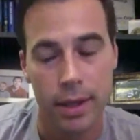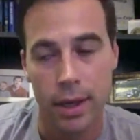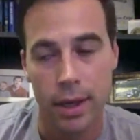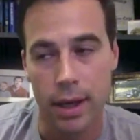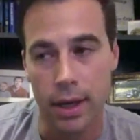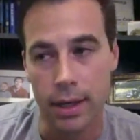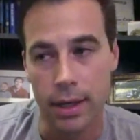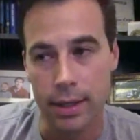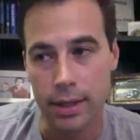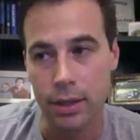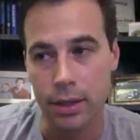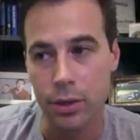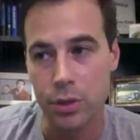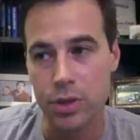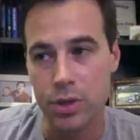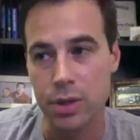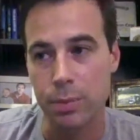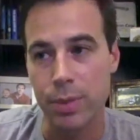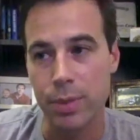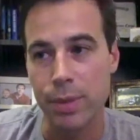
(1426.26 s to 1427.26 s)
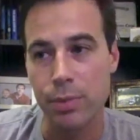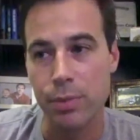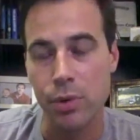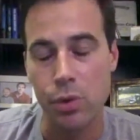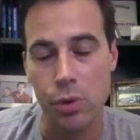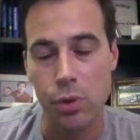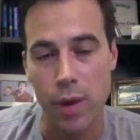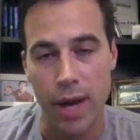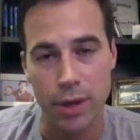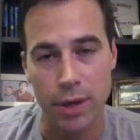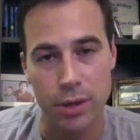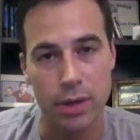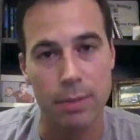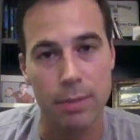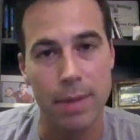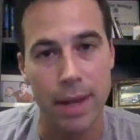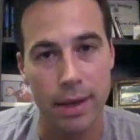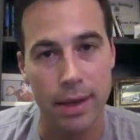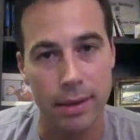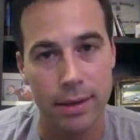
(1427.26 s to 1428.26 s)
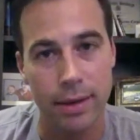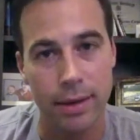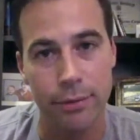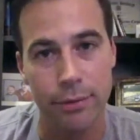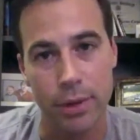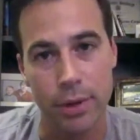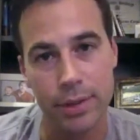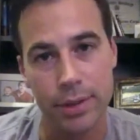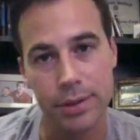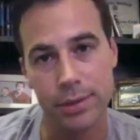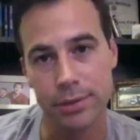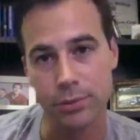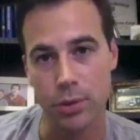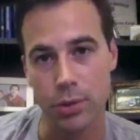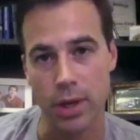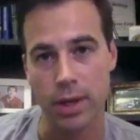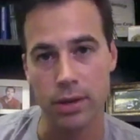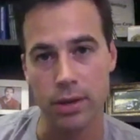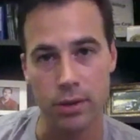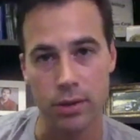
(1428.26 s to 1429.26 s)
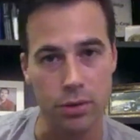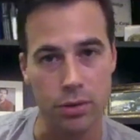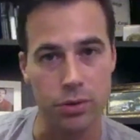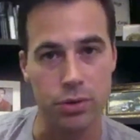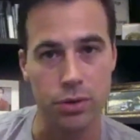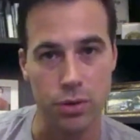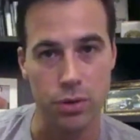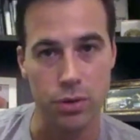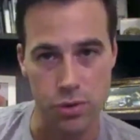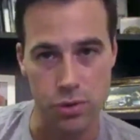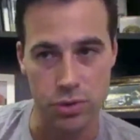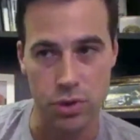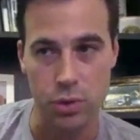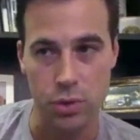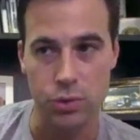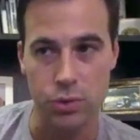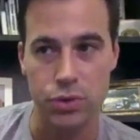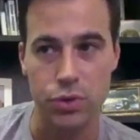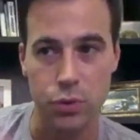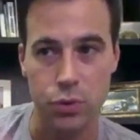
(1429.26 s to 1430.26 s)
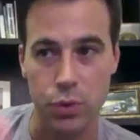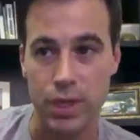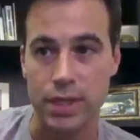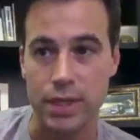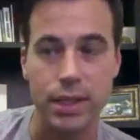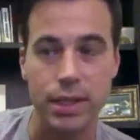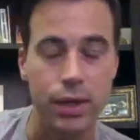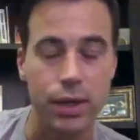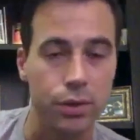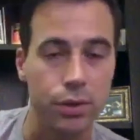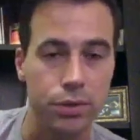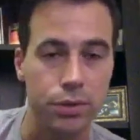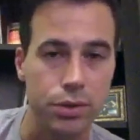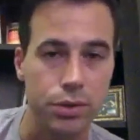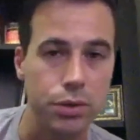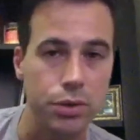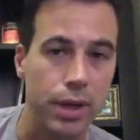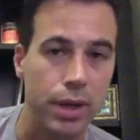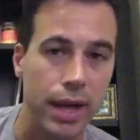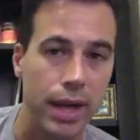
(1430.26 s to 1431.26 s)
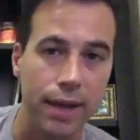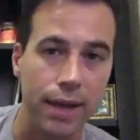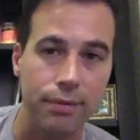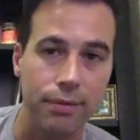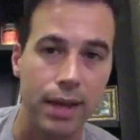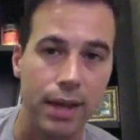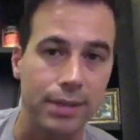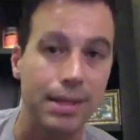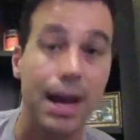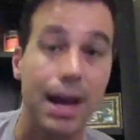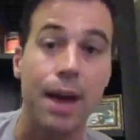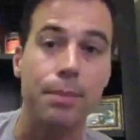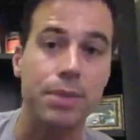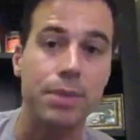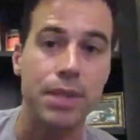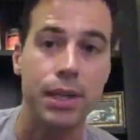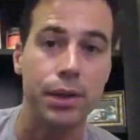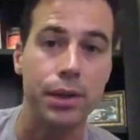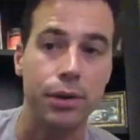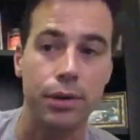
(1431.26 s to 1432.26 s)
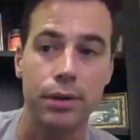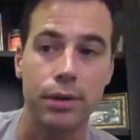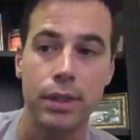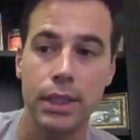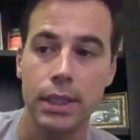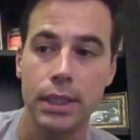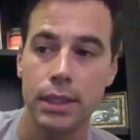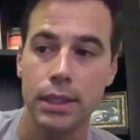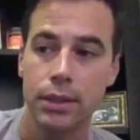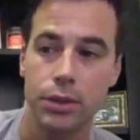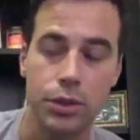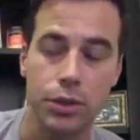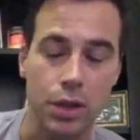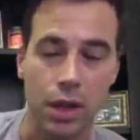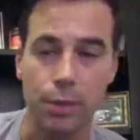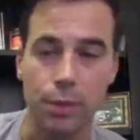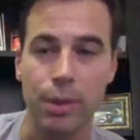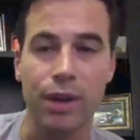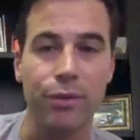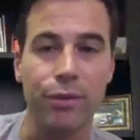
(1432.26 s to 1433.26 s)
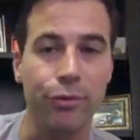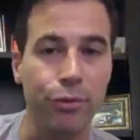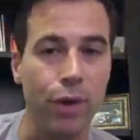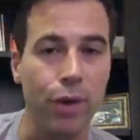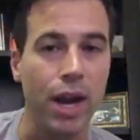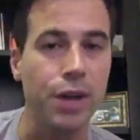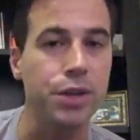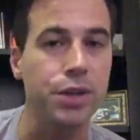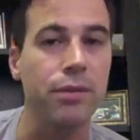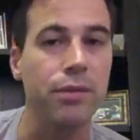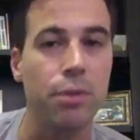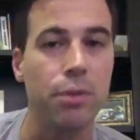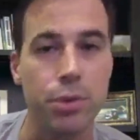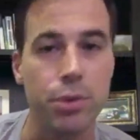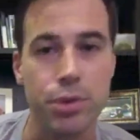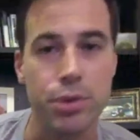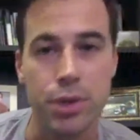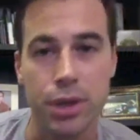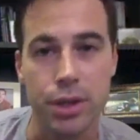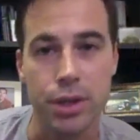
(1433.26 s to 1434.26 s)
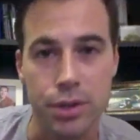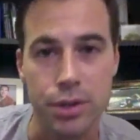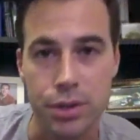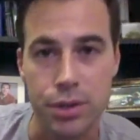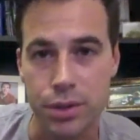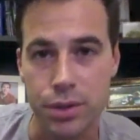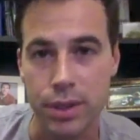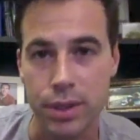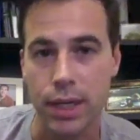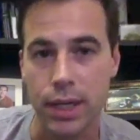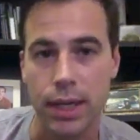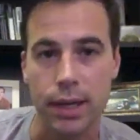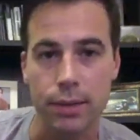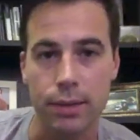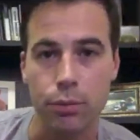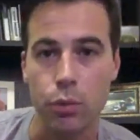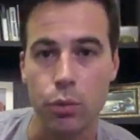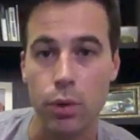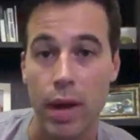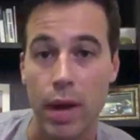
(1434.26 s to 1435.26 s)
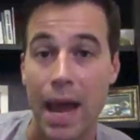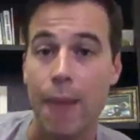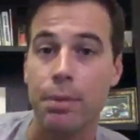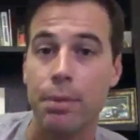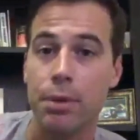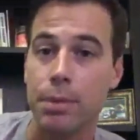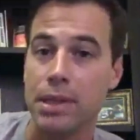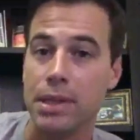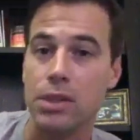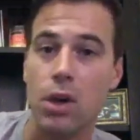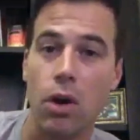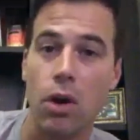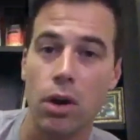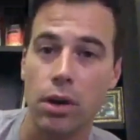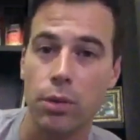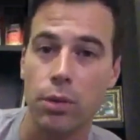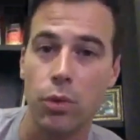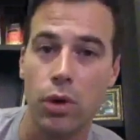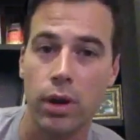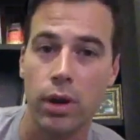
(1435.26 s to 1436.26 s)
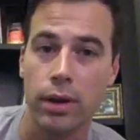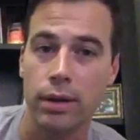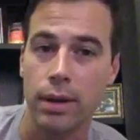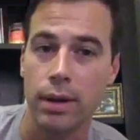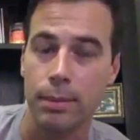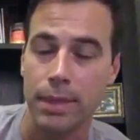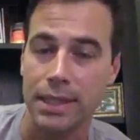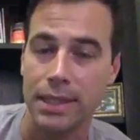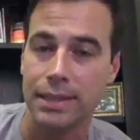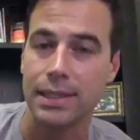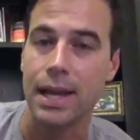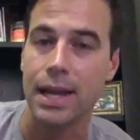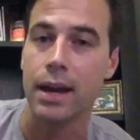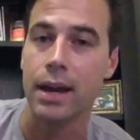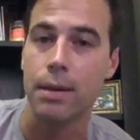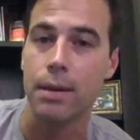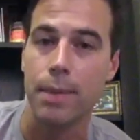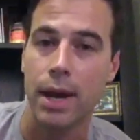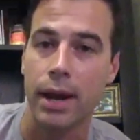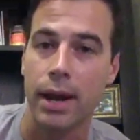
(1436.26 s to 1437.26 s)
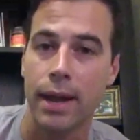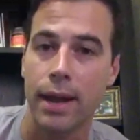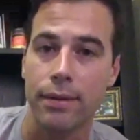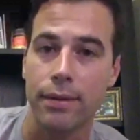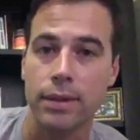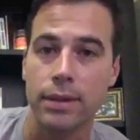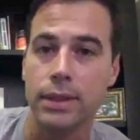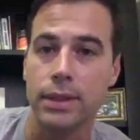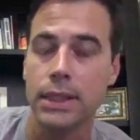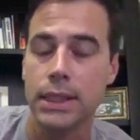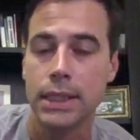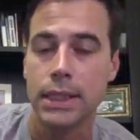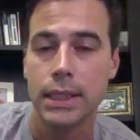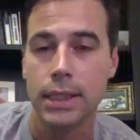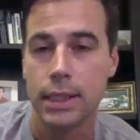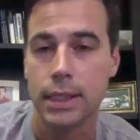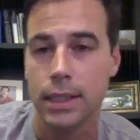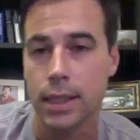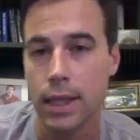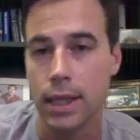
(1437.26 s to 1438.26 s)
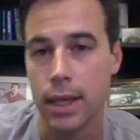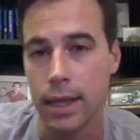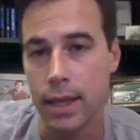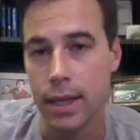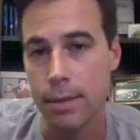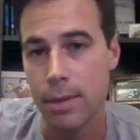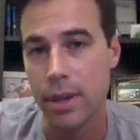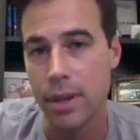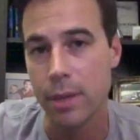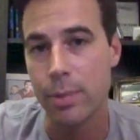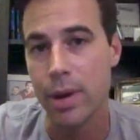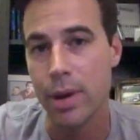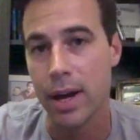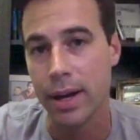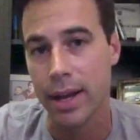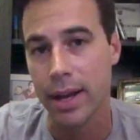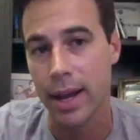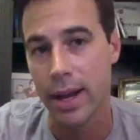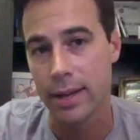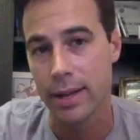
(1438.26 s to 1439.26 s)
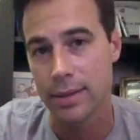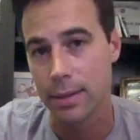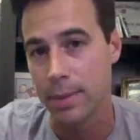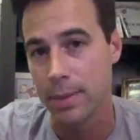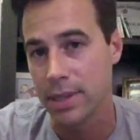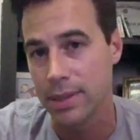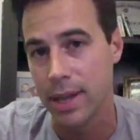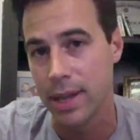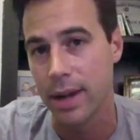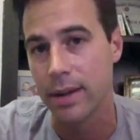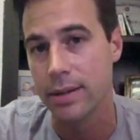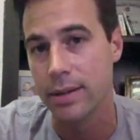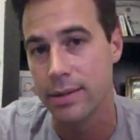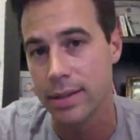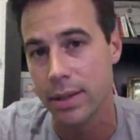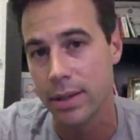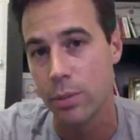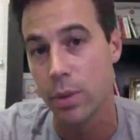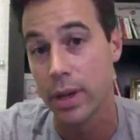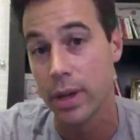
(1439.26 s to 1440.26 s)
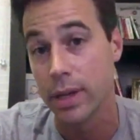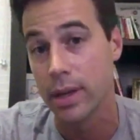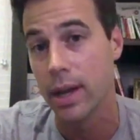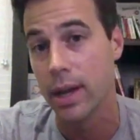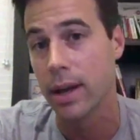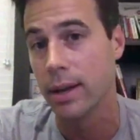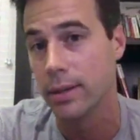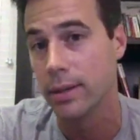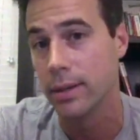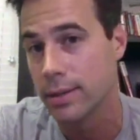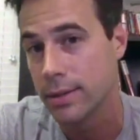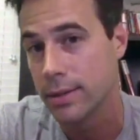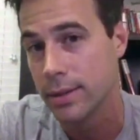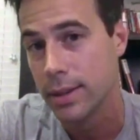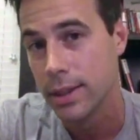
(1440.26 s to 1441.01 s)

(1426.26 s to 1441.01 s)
And then there's some people who actually make a difference, right? And there's those 3 tiers, and you can have that top tier. You're talking about a fraction of a percentage, and we're happy to be talking to one. I'm excited about having him on the podcast. I'm excited to see what he does